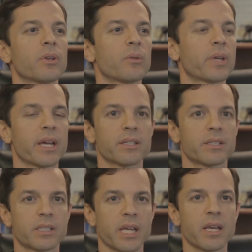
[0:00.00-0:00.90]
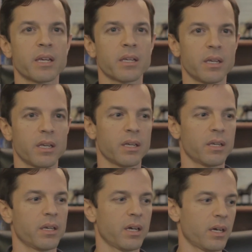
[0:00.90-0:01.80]
You can't say,
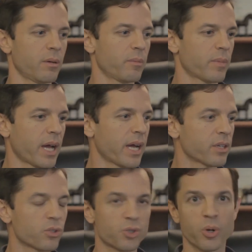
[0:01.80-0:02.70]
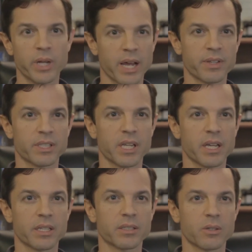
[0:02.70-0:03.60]
I enjoyed having
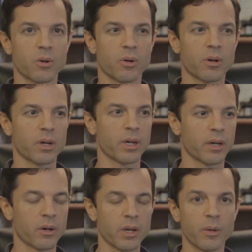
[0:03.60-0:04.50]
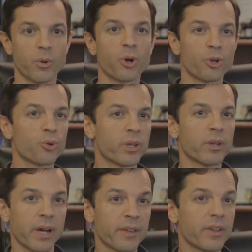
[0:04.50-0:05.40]
sex, or
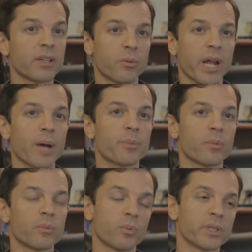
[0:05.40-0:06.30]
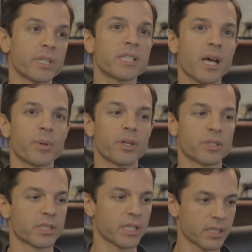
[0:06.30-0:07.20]
I think what does happen
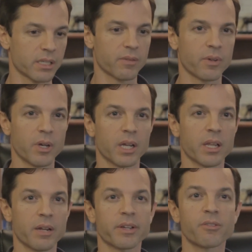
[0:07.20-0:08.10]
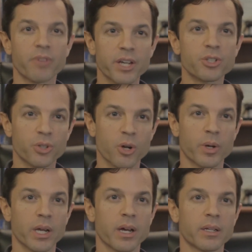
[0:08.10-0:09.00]
is a sense of a lot of confession
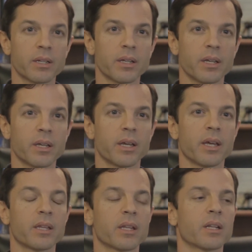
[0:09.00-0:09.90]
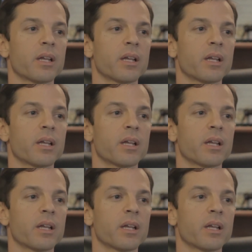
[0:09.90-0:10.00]
going on, and then a